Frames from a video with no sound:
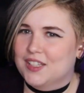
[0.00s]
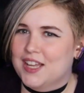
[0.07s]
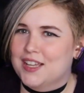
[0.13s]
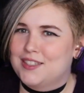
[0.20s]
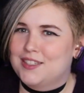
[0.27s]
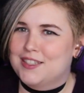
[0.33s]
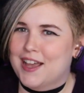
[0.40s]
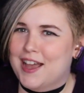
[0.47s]

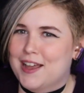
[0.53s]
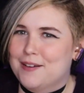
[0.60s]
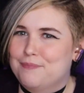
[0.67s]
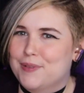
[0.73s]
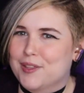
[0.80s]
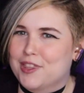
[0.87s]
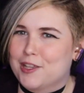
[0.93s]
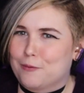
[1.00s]
It's
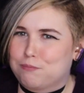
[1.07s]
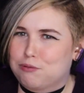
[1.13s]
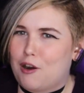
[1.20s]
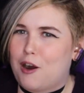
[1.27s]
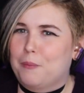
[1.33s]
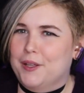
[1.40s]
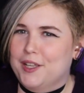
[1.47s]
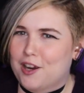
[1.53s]
sad, but there
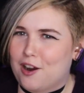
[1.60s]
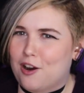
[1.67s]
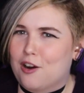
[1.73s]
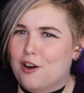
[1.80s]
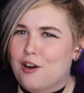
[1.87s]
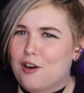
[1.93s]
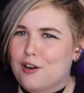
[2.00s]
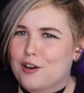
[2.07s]
probably
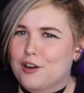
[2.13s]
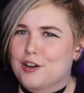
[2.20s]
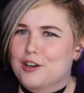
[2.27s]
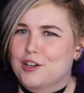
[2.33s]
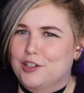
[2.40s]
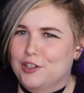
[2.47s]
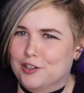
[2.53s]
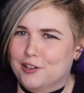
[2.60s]

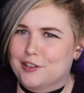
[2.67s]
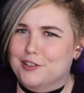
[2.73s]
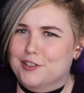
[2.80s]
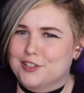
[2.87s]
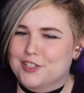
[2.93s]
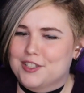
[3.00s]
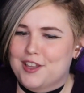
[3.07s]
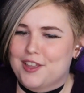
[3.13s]
are
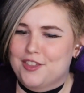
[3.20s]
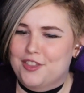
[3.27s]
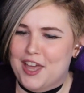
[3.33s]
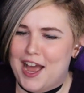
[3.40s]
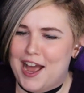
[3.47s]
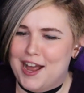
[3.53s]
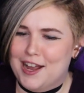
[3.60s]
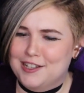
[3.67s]
girls
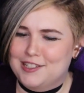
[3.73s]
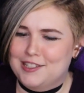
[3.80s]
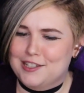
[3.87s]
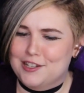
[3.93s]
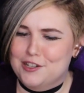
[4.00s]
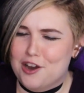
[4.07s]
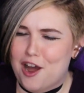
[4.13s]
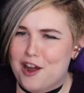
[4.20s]
that
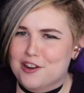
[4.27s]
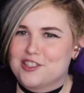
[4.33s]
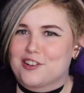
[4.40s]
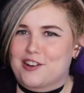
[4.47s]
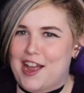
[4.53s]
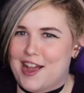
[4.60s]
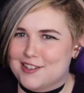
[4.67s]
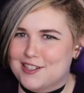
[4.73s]

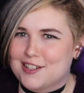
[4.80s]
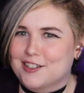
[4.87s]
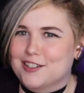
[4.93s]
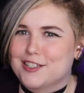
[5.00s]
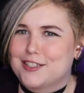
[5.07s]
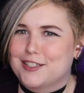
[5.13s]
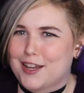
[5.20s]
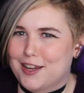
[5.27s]

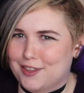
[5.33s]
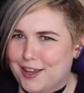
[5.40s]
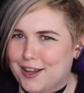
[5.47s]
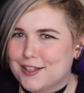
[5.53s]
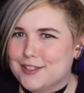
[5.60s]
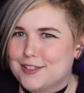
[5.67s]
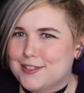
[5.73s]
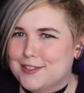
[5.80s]
non-sarcastically say
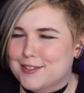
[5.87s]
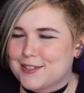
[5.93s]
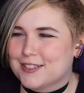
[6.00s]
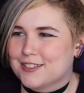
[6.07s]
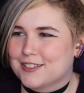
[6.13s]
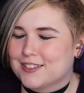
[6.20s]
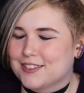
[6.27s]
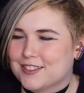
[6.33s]
that.
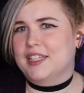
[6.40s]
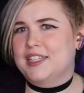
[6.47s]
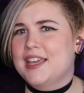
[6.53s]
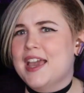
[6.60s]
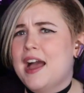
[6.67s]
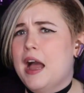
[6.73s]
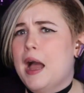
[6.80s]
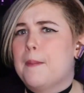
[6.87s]
Like,
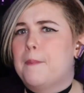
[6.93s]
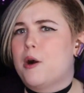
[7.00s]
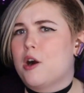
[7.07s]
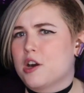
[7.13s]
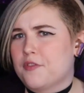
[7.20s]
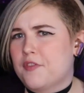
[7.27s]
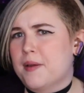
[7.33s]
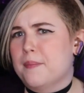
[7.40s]
yeah, a
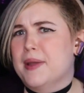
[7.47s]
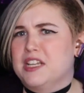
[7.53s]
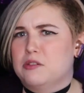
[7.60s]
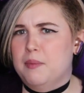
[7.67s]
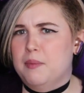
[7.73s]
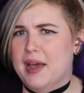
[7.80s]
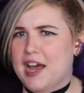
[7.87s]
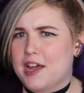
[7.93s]
part of it
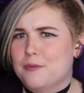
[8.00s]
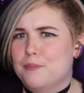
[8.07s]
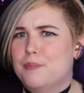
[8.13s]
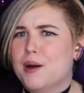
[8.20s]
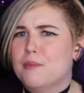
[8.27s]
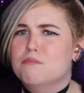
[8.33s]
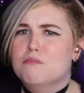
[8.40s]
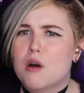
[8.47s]
me mad,
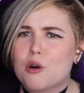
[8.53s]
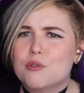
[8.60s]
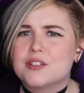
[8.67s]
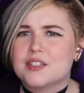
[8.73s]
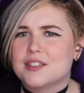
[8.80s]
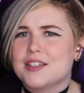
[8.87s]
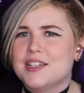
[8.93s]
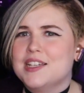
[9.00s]
but
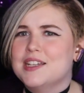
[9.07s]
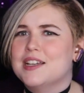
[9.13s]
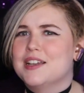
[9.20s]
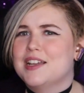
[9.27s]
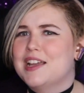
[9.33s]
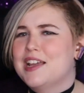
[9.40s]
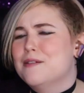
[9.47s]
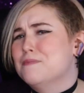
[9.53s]
mostly
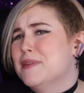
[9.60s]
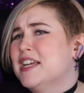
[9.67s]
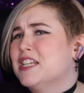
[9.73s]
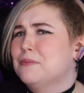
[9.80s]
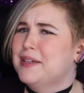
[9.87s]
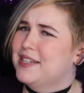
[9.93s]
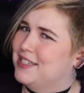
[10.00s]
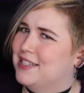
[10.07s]
it
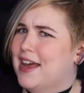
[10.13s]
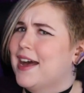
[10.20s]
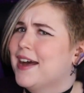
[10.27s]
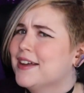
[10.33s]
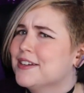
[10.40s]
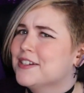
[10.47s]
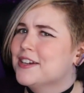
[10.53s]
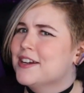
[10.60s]
makes me
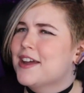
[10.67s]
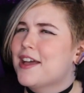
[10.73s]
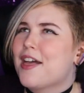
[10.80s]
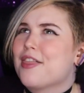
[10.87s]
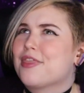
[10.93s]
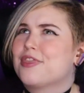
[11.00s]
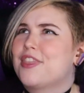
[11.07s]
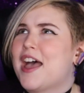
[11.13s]
sad
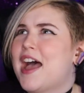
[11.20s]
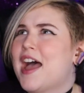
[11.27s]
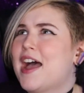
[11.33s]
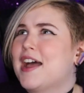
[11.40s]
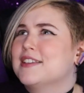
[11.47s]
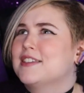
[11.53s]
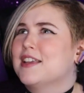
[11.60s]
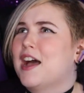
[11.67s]

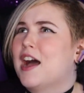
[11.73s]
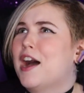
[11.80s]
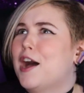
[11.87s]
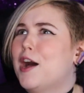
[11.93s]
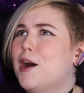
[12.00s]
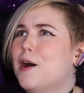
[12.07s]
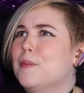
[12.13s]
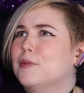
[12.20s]
that
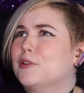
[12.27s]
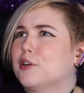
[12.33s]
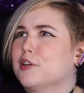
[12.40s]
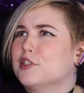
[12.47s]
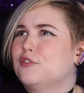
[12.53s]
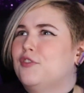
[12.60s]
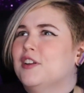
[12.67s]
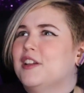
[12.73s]

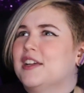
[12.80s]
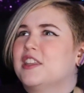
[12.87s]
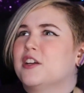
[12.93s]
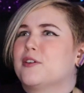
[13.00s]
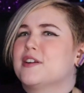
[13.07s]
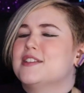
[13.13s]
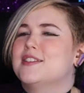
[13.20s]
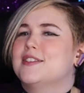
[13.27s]
girls feel like
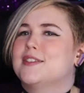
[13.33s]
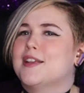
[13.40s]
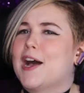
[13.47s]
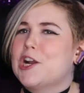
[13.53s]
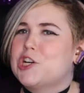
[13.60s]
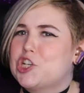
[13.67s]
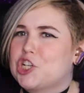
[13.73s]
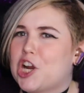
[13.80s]
they're in
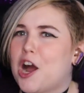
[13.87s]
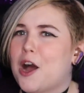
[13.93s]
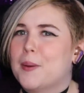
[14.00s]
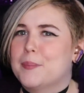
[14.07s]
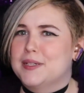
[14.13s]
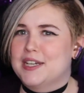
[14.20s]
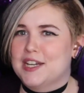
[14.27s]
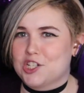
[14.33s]
such
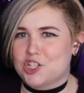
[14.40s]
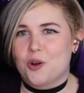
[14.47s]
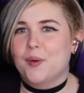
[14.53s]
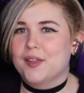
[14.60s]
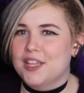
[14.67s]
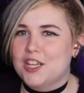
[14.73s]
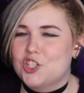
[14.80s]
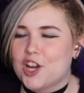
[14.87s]
competition
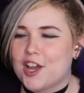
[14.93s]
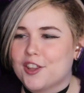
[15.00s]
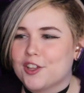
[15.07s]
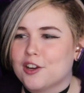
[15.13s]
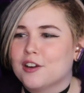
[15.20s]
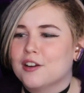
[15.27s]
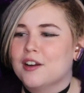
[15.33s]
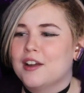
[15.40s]
with each
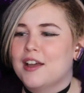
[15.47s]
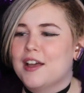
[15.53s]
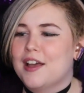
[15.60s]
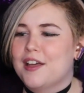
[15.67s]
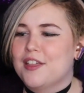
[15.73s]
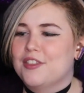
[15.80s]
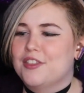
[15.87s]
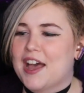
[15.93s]
other
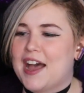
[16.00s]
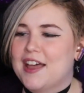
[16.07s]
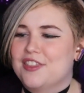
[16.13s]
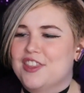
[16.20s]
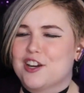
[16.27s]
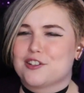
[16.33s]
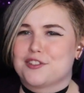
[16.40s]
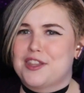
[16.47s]

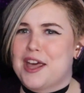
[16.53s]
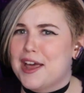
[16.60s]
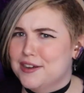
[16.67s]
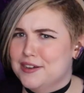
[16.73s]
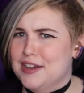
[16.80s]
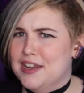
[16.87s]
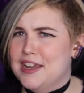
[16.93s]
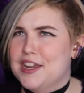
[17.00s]
that there's
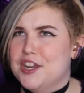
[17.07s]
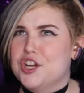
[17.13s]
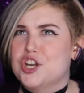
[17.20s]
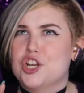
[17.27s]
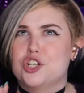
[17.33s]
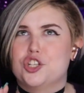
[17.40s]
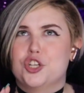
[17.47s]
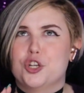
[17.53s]
that
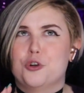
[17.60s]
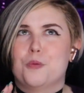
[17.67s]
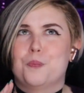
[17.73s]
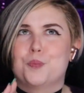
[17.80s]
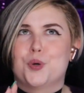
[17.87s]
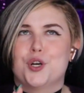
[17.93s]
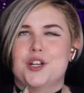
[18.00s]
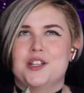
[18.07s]
need to
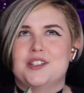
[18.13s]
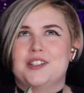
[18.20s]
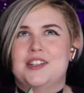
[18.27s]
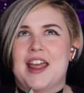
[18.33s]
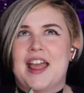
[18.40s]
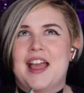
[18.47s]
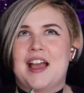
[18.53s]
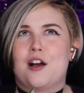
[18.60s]
put
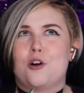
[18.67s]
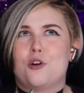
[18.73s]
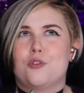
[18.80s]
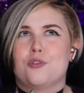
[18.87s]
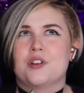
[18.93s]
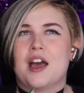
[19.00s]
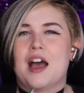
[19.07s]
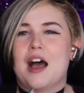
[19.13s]

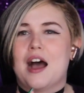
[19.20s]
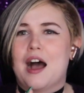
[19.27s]
down